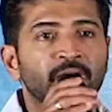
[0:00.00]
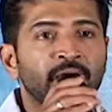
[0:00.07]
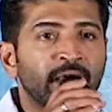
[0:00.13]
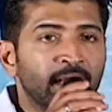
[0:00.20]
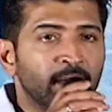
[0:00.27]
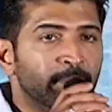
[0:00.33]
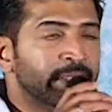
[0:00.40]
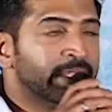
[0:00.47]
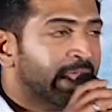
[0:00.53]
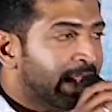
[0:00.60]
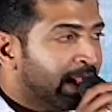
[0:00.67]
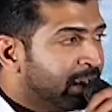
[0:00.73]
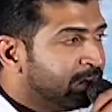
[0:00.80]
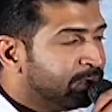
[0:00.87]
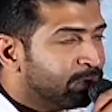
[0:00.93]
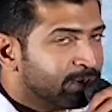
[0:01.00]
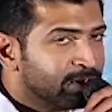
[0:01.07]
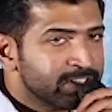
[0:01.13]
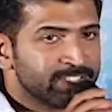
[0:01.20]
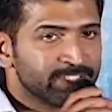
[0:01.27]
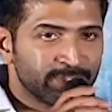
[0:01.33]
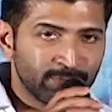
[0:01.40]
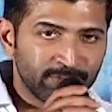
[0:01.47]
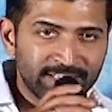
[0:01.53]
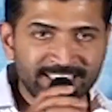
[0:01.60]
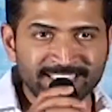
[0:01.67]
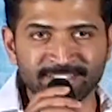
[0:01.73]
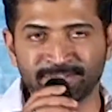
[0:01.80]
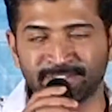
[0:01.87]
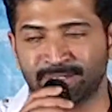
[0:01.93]
helping hand for us to release
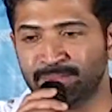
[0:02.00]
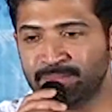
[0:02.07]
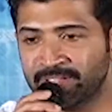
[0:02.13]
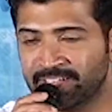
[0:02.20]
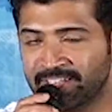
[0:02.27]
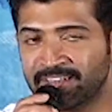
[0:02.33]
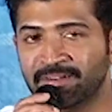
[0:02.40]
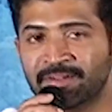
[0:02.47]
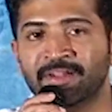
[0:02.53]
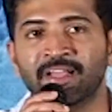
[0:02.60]
the film here.